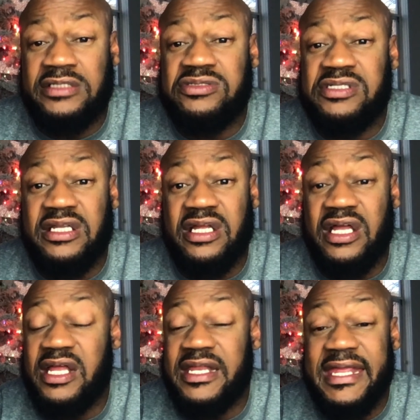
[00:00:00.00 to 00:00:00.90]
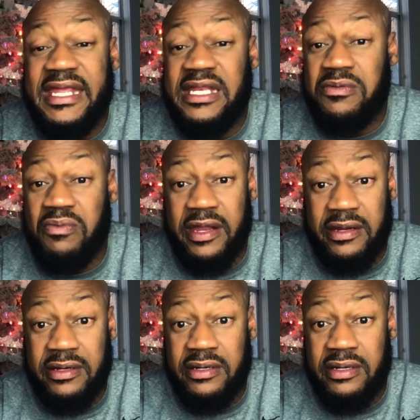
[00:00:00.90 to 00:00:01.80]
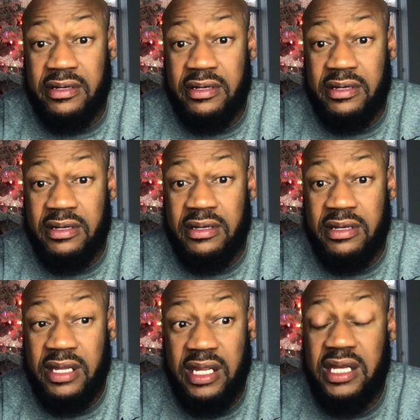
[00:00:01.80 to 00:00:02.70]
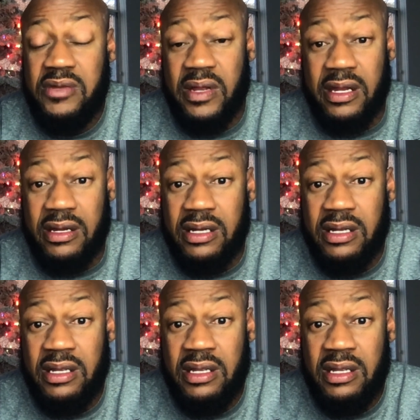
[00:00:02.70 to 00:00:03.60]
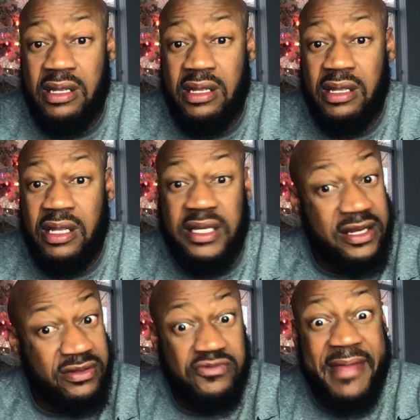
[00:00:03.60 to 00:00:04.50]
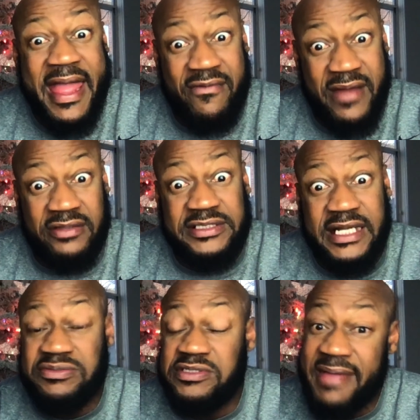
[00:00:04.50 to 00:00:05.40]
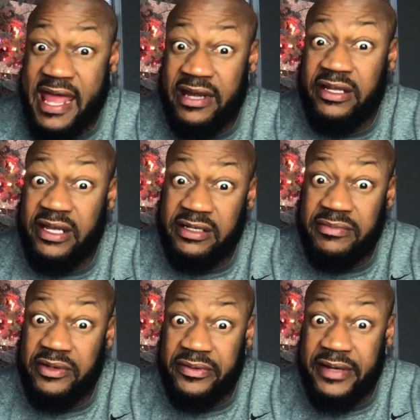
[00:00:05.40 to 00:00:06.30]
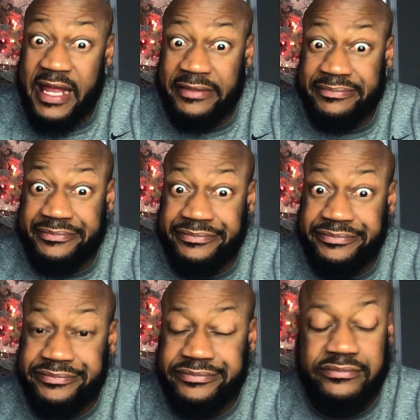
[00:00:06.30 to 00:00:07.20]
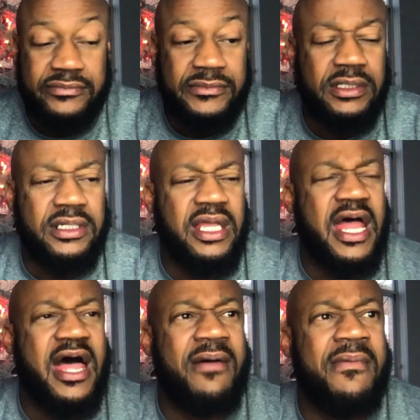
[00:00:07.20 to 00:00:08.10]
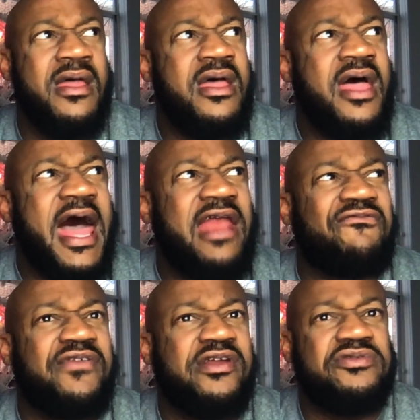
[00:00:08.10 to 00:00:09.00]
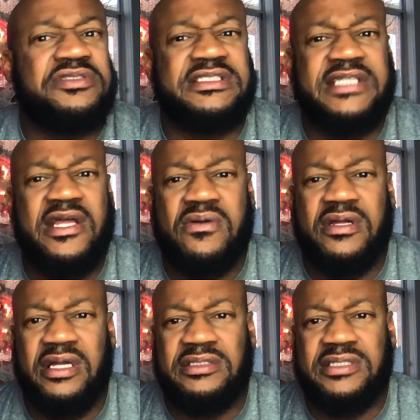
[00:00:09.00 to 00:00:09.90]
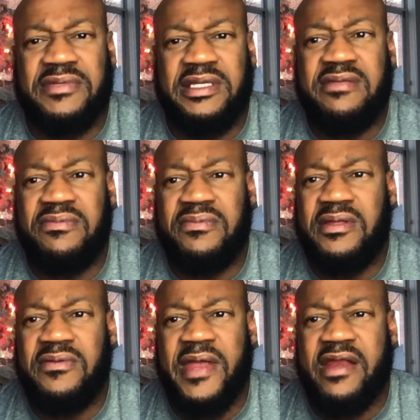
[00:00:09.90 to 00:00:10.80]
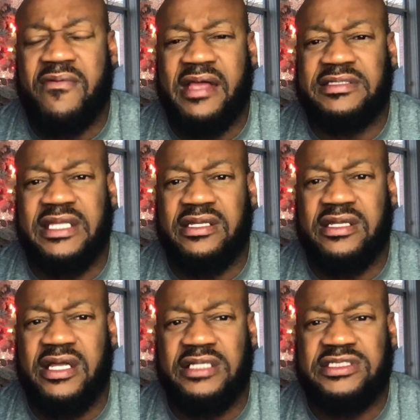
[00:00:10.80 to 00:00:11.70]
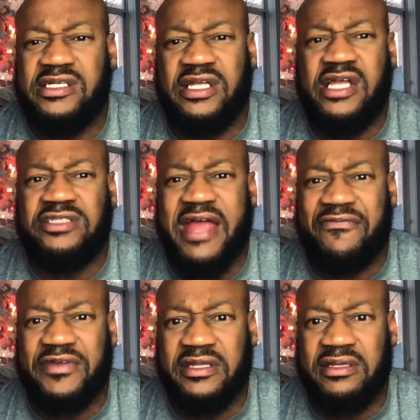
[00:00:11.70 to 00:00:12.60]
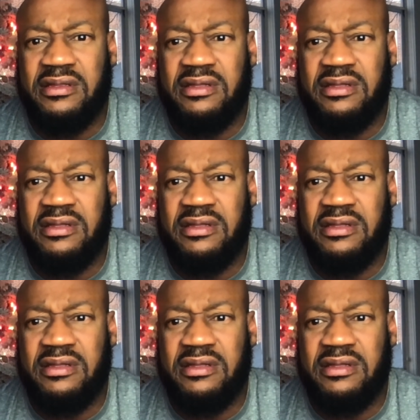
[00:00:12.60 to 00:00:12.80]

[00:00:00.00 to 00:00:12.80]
You can get a gun anywhere. Anywhere. They don't do background checks when you're buying a gun in the middle of the night. And I had a friend who used to sell guns. I mean, he ran around selling guns, gun trafficking.